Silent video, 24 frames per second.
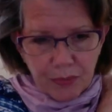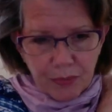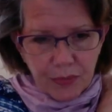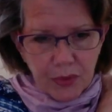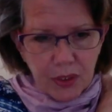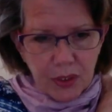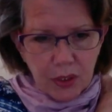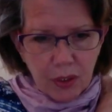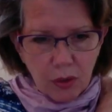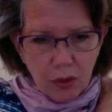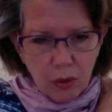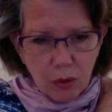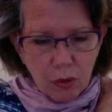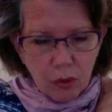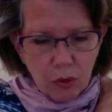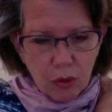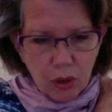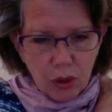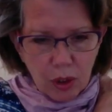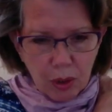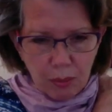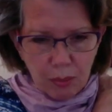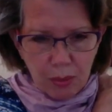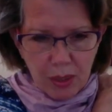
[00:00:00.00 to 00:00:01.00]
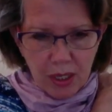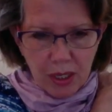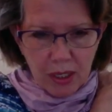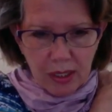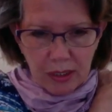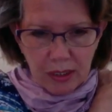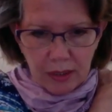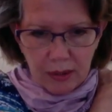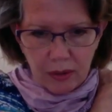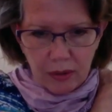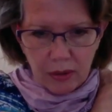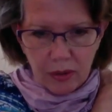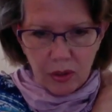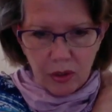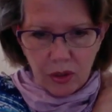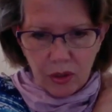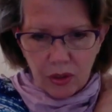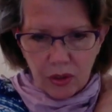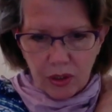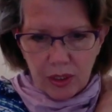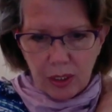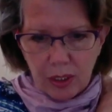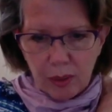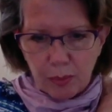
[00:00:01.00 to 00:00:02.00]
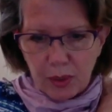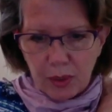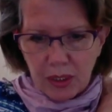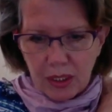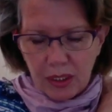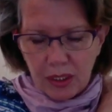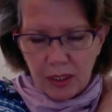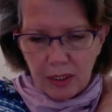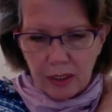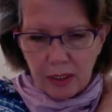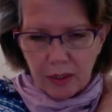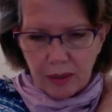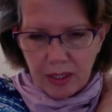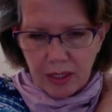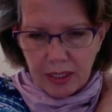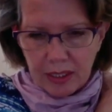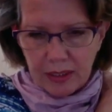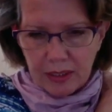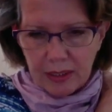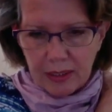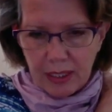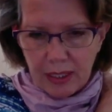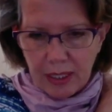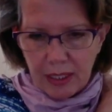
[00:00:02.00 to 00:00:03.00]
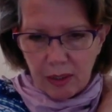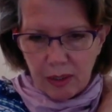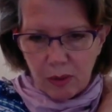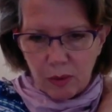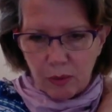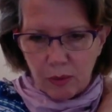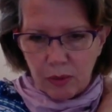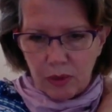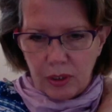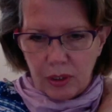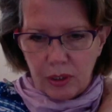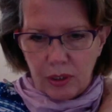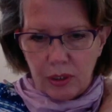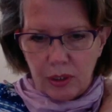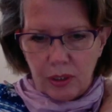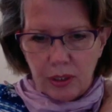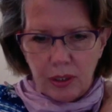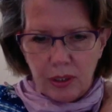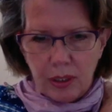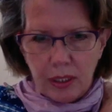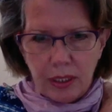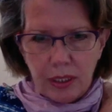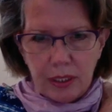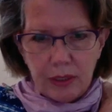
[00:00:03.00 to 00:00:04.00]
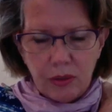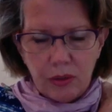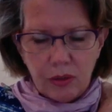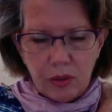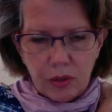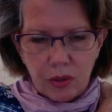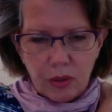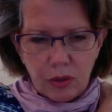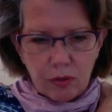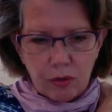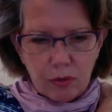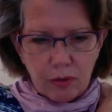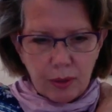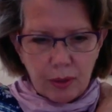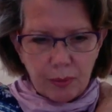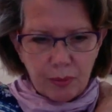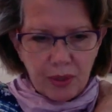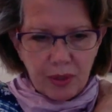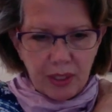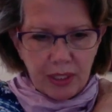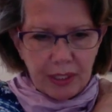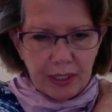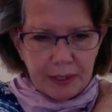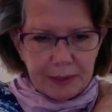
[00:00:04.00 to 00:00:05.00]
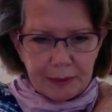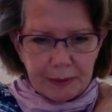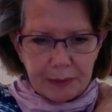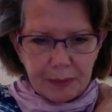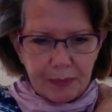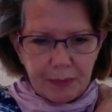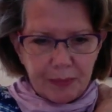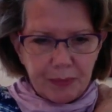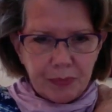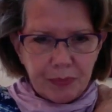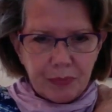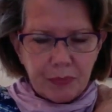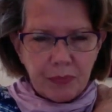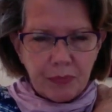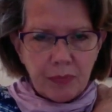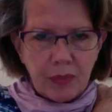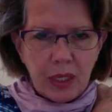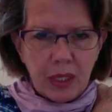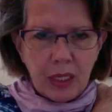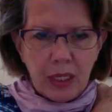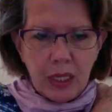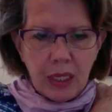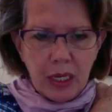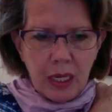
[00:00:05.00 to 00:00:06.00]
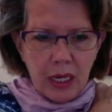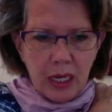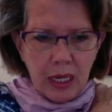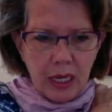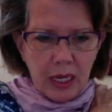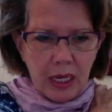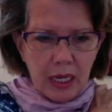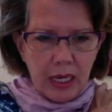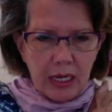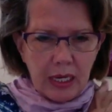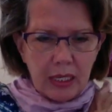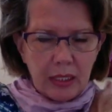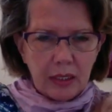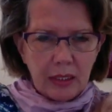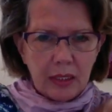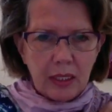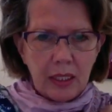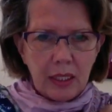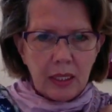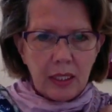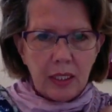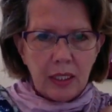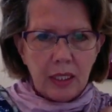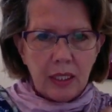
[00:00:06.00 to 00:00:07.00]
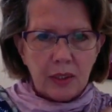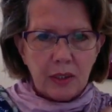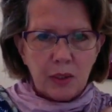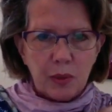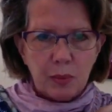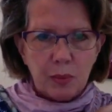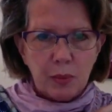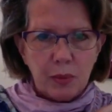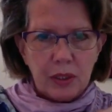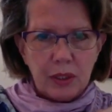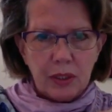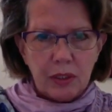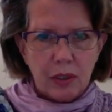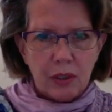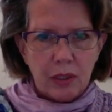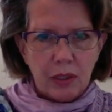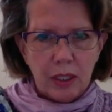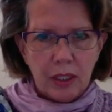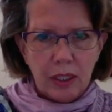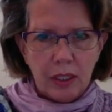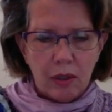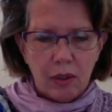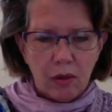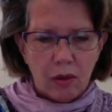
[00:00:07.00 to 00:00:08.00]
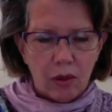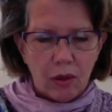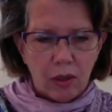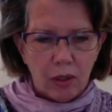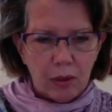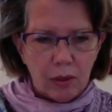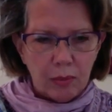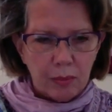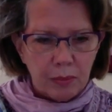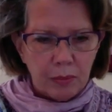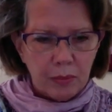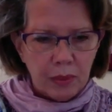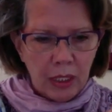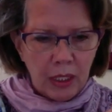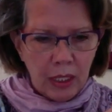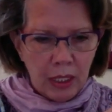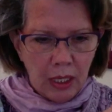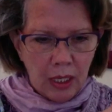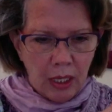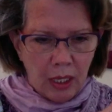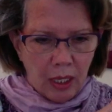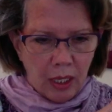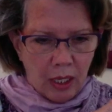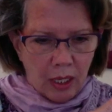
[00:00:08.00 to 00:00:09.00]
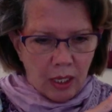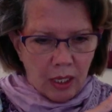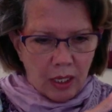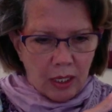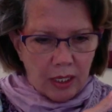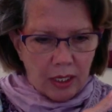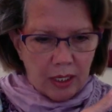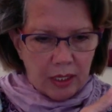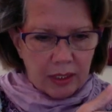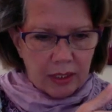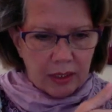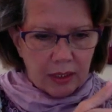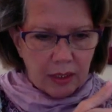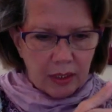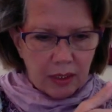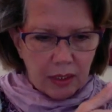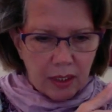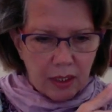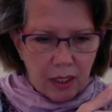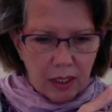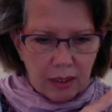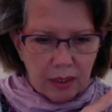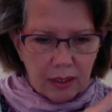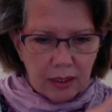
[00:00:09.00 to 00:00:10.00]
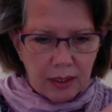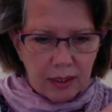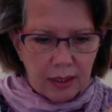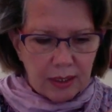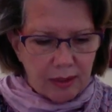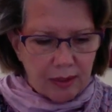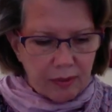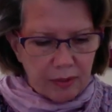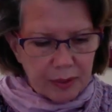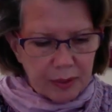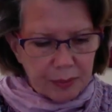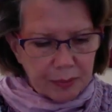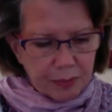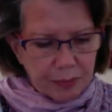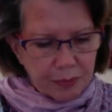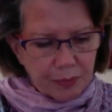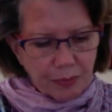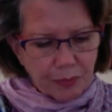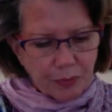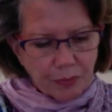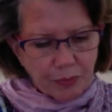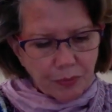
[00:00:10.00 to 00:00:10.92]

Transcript: So crooked pond just helps clear things out, and just rub there. And then the next point on the arm is lung 7.